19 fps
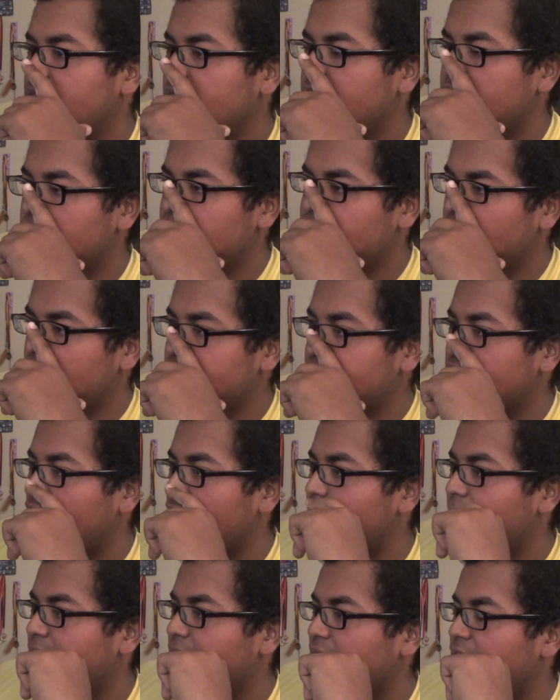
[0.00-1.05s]
the trees
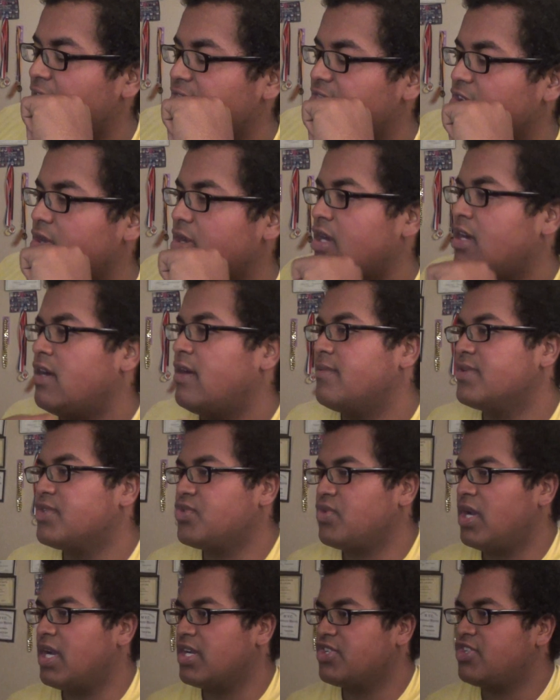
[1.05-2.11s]
got their
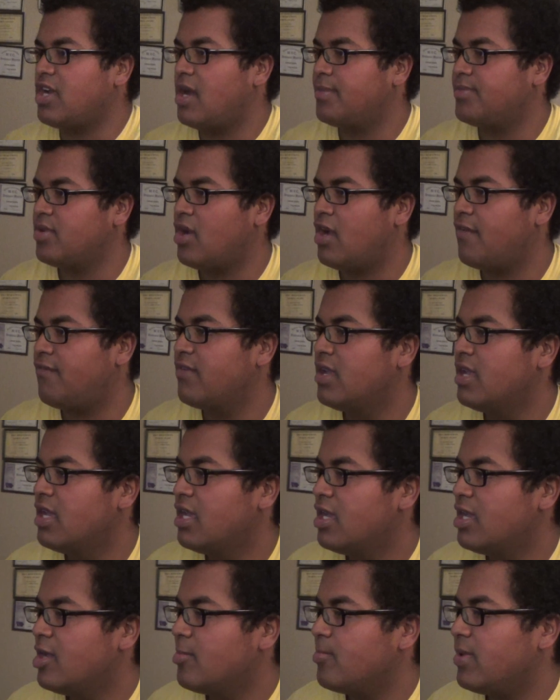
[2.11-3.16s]
trunk chopped off,
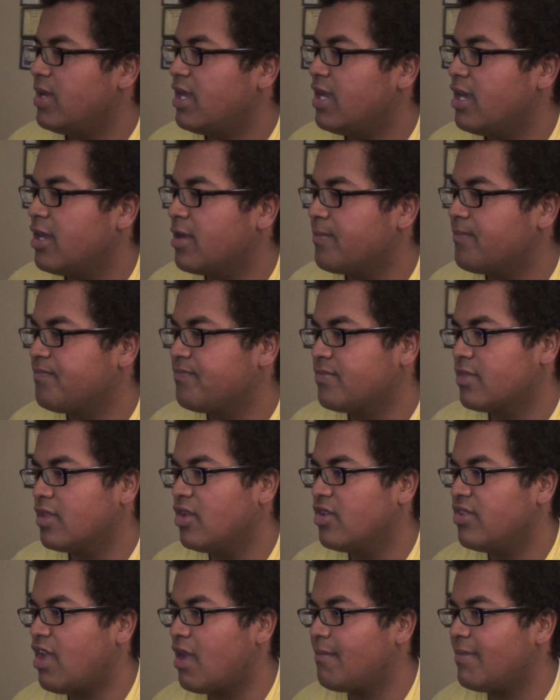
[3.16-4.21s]
and
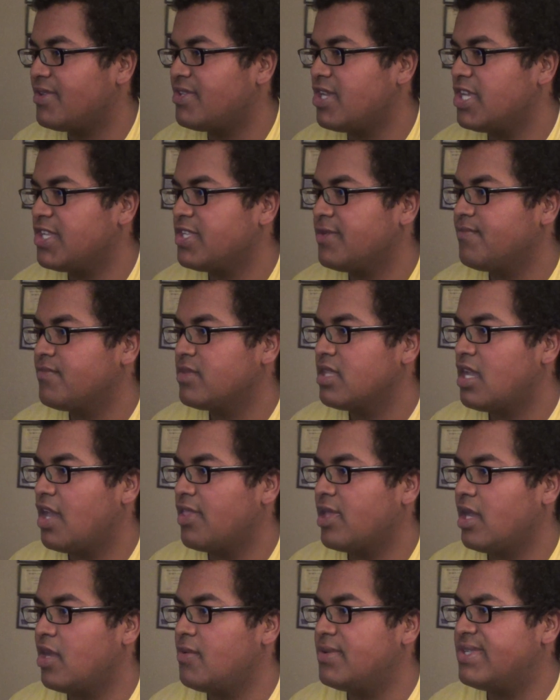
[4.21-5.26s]
Nami says, I
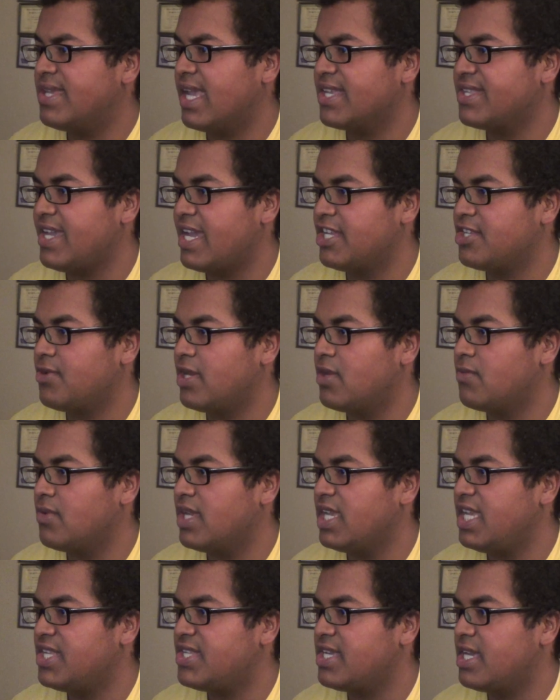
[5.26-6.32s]
thought he was exaggerating when
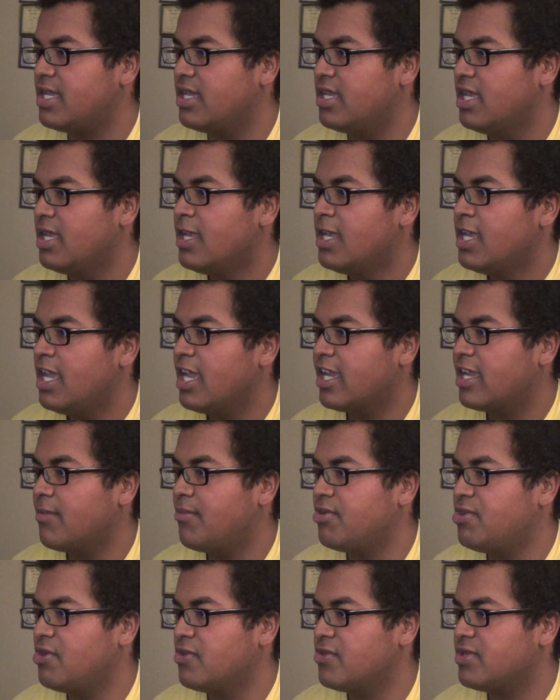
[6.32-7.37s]
he said he could
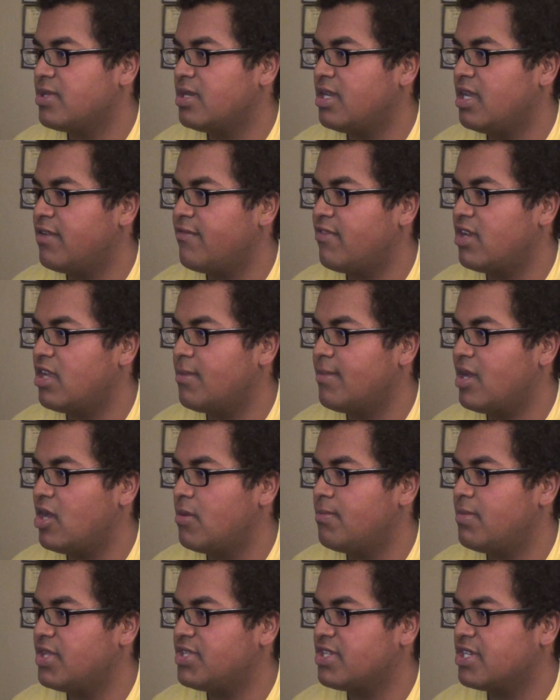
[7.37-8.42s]
produce an infinite amount
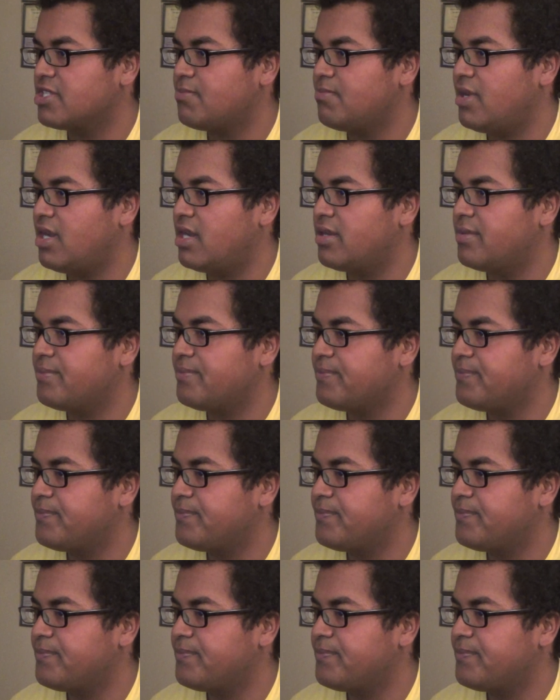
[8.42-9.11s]
of biscuits, but